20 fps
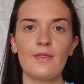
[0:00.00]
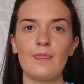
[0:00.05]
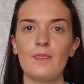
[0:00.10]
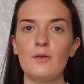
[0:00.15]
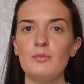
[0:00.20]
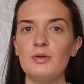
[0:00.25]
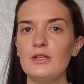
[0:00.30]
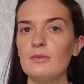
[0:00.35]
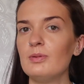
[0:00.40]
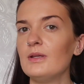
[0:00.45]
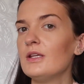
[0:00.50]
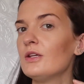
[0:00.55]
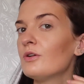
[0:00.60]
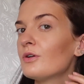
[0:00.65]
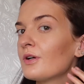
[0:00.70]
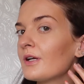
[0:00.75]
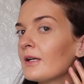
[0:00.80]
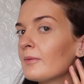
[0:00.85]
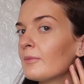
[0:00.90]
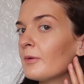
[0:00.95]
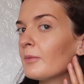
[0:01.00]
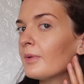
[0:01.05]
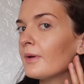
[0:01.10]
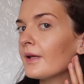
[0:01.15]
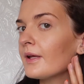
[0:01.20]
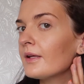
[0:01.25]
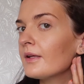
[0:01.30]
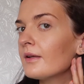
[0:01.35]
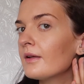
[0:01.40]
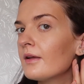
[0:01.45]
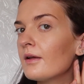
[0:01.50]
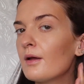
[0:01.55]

the BB cream a bit.